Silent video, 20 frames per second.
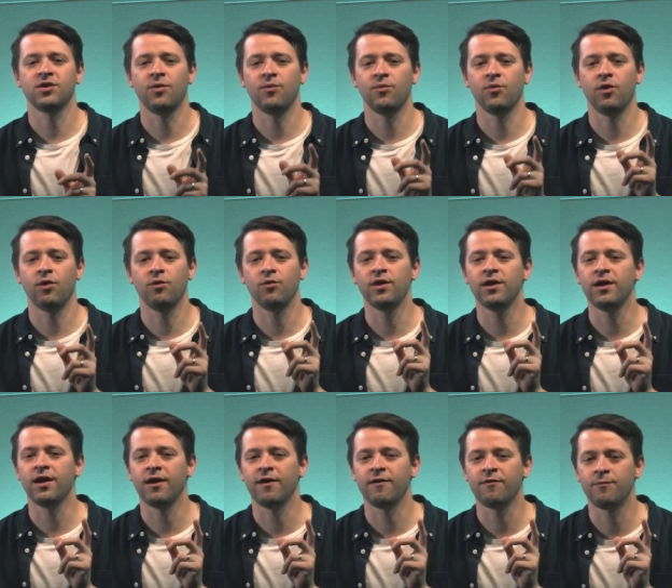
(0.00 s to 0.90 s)
on what we
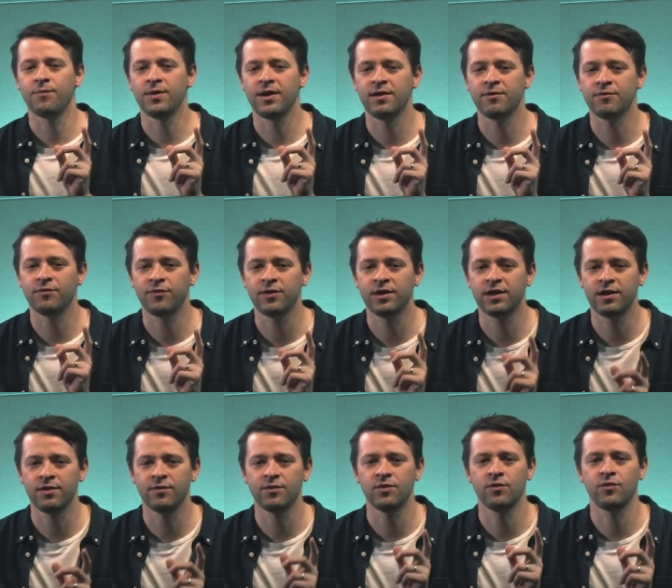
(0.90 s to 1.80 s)
have been
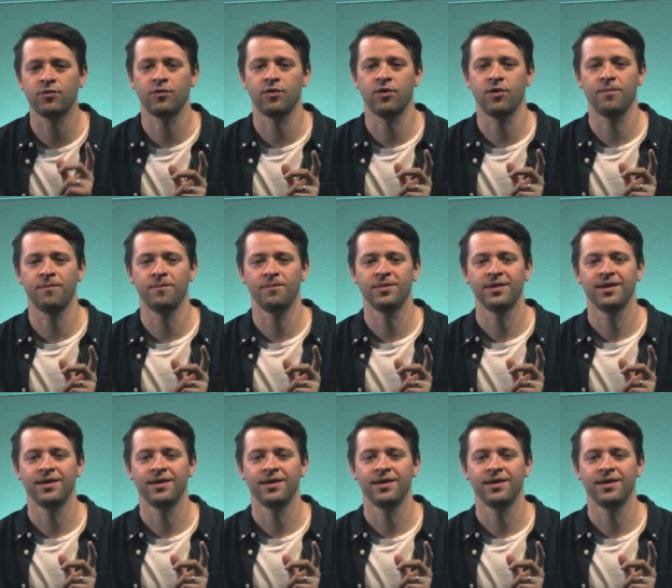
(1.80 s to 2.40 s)
forgiven from,